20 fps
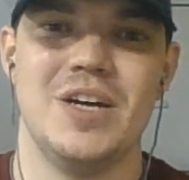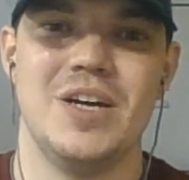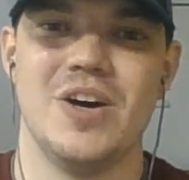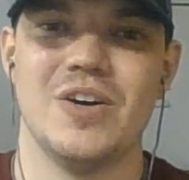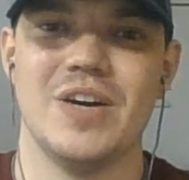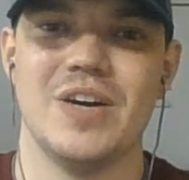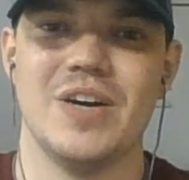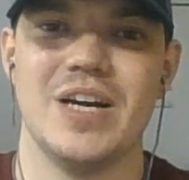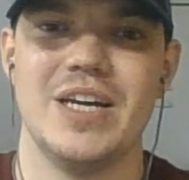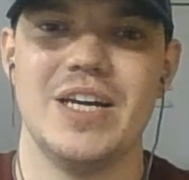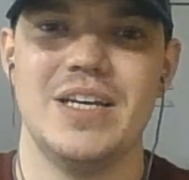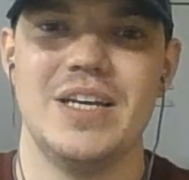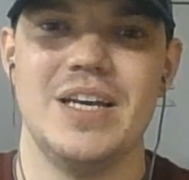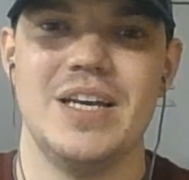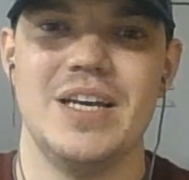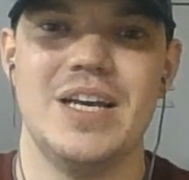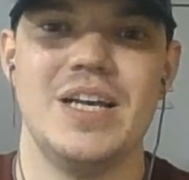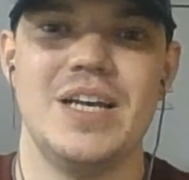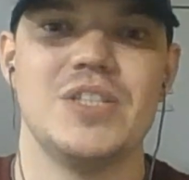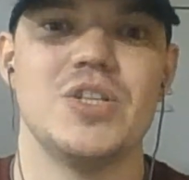All right.
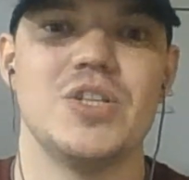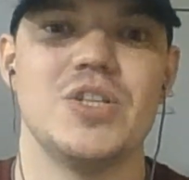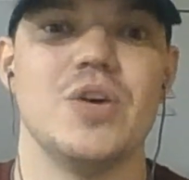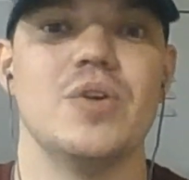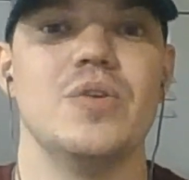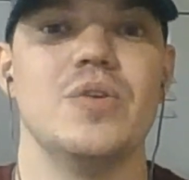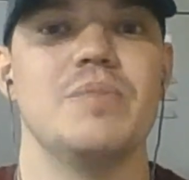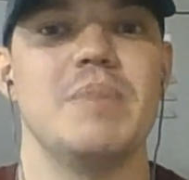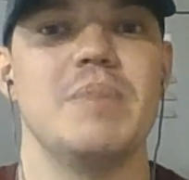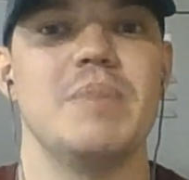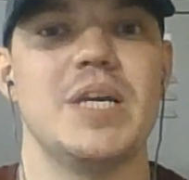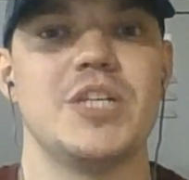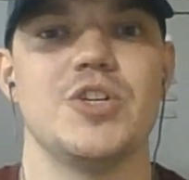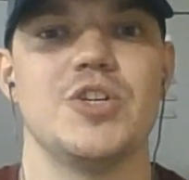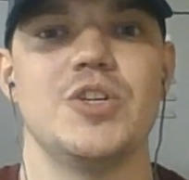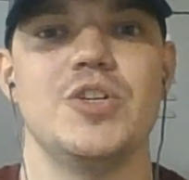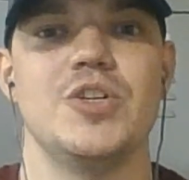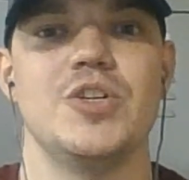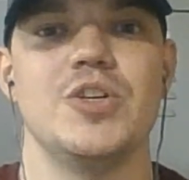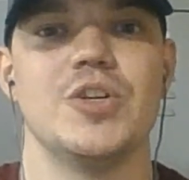So make
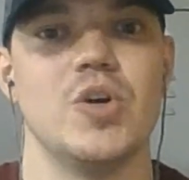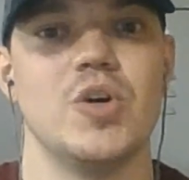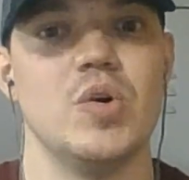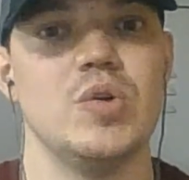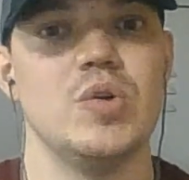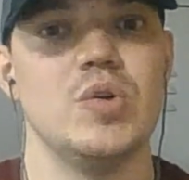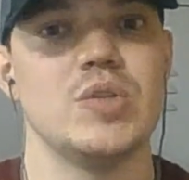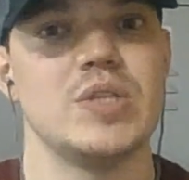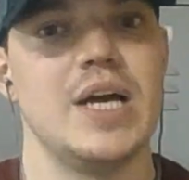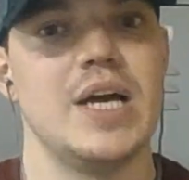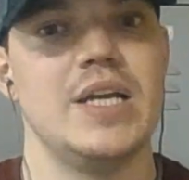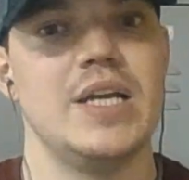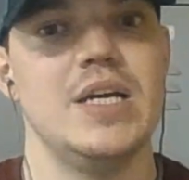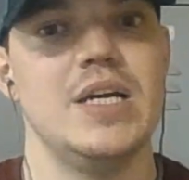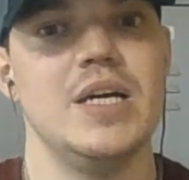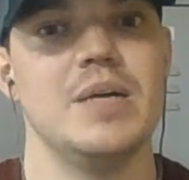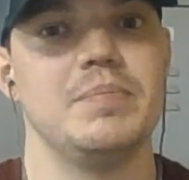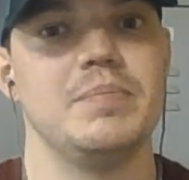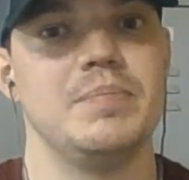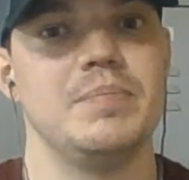sure your goals line
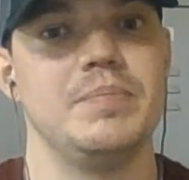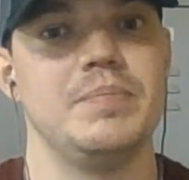up.